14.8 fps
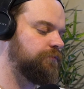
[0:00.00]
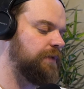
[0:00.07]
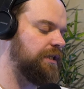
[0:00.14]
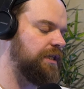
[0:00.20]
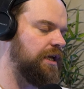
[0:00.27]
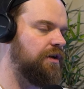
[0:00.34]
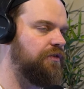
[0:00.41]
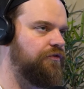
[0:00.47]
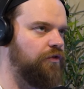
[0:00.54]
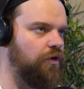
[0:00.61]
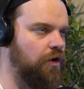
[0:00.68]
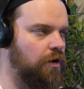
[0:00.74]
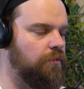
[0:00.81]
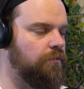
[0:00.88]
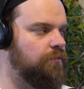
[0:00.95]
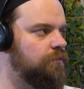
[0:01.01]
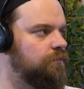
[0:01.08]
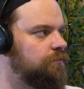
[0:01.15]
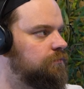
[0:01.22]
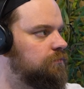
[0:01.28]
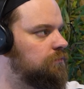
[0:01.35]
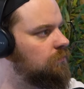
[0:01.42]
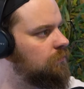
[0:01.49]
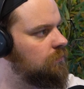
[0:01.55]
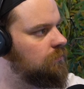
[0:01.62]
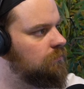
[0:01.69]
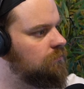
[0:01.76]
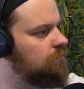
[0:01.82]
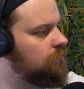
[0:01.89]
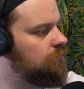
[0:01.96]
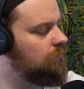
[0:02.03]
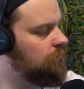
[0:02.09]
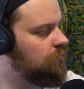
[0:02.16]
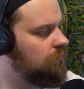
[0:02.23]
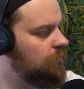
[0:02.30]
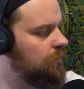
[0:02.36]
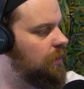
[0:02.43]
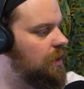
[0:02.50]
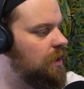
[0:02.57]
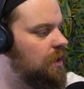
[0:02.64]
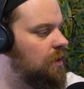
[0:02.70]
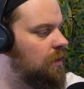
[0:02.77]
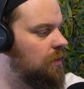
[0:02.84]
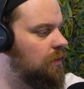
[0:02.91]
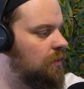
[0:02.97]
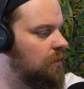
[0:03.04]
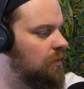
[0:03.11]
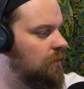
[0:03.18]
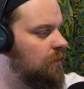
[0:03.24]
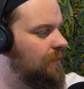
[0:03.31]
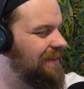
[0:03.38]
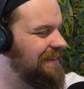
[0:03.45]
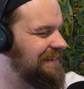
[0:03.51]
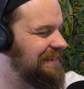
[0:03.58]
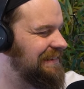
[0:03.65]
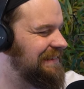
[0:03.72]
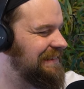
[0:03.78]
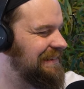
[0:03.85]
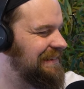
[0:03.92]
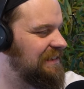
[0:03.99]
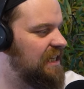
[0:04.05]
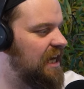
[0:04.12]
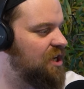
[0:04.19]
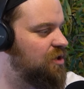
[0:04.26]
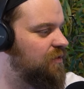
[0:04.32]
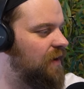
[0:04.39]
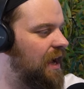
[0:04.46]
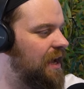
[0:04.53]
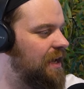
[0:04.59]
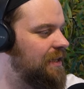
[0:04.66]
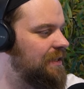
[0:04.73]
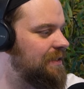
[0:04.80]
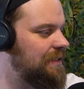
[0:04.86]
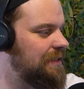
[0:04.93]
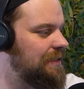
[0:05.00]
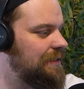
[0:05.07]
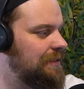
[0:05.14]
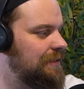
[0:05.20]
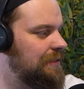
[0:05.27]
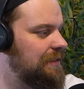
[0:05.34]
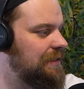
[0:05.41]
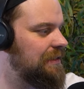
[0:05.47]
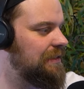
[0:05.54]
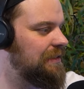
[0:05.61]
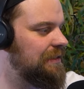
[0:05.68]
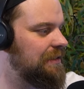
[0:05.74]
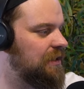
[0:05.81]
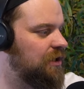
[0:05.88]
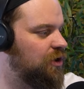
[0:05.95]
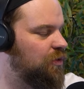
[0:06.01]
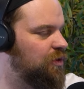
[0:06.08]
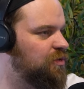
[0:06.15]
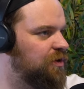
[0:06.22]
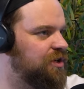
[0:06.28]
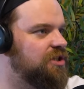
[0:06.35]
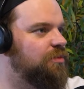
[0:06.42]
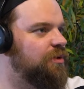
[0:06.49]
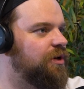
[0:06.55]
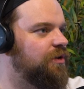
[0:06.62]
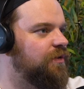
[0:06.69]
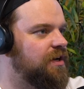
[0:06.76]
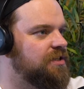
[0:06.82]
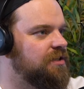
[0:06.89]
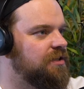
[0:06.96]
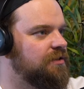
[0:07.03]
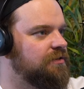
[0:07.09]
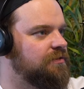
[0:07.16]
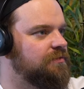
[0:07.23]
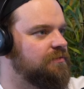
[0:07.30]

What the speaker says: I think from the age of 8, I always wanted to be a wrestler.